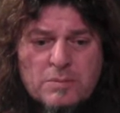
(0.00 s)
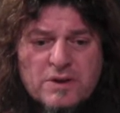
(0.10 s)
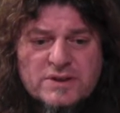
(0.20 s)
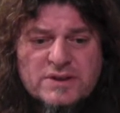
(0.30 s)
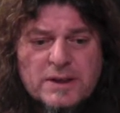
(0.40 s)

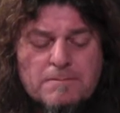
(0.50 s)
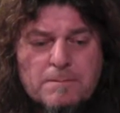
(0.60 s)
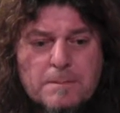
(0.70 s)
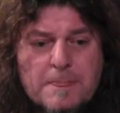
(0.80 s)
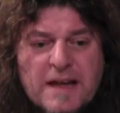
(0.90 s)
But
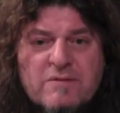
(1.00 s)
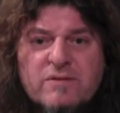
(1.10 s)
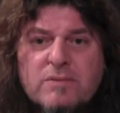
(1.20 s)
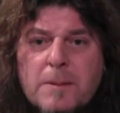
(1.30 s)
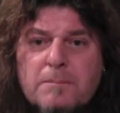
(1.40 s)

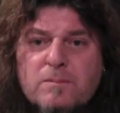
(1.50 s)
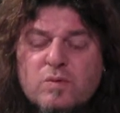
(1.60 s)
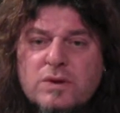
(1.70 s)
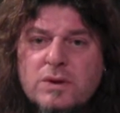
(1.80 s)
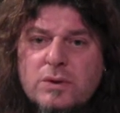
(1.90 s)
that
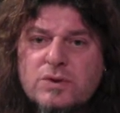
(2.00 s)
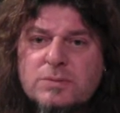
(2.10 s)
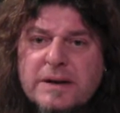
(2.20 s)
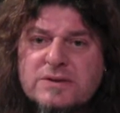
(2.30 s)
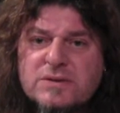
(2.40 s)
huge
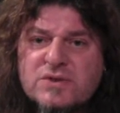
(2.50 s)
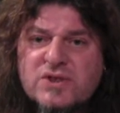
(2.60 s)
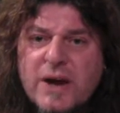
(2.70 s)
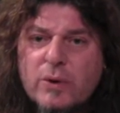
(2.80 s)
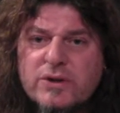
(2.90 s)
amount of
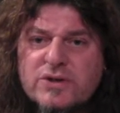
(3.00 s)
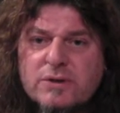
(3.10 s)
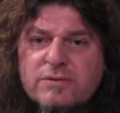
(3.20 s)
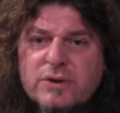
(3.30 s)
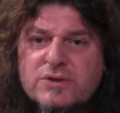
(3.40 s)
sourness
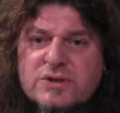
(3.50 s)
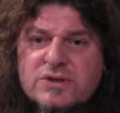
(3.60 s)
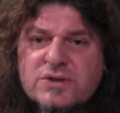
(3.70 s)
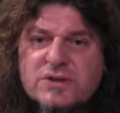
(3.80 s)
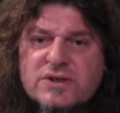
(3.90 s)
up front
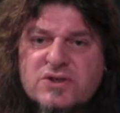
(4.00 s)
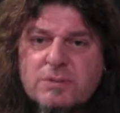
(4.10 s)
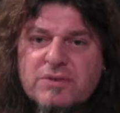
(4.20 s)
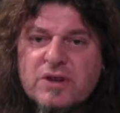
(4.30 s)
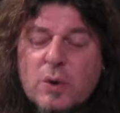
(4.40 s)
is
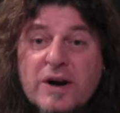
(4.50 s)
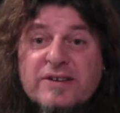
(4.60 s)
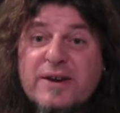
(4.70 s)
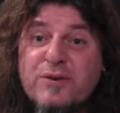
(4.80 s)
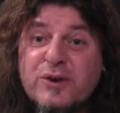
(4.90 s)
something quite
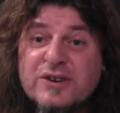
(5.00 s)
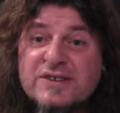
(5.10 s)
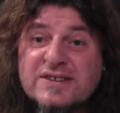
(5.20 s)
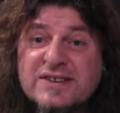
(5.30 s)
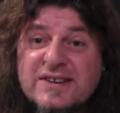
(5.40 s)

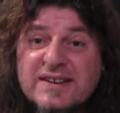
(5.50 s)
different.